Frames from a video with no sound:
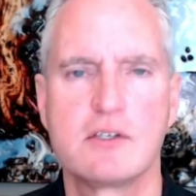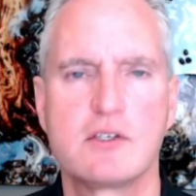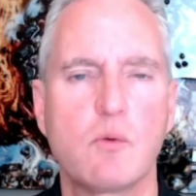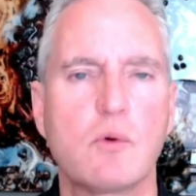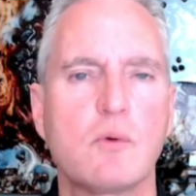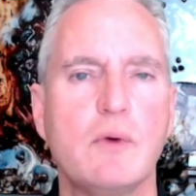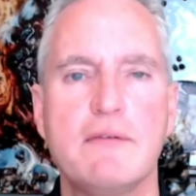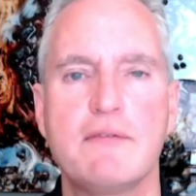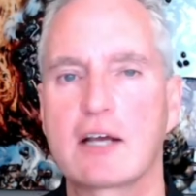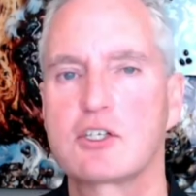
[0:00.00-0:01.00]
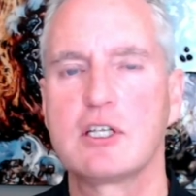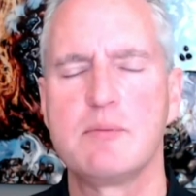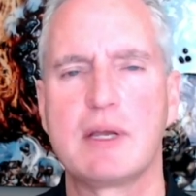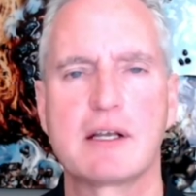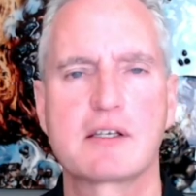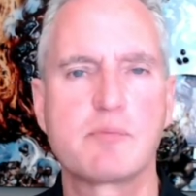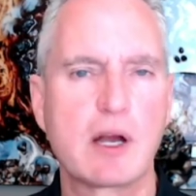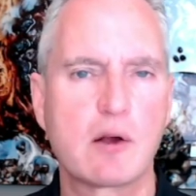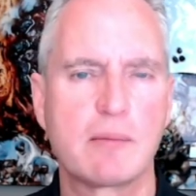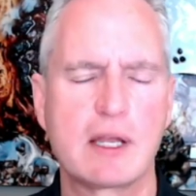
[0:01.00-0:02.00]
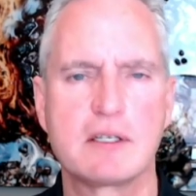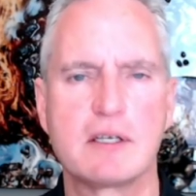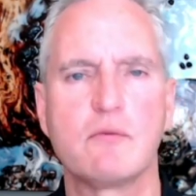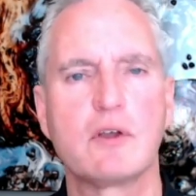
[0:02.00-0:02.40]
so we've actually been experimenting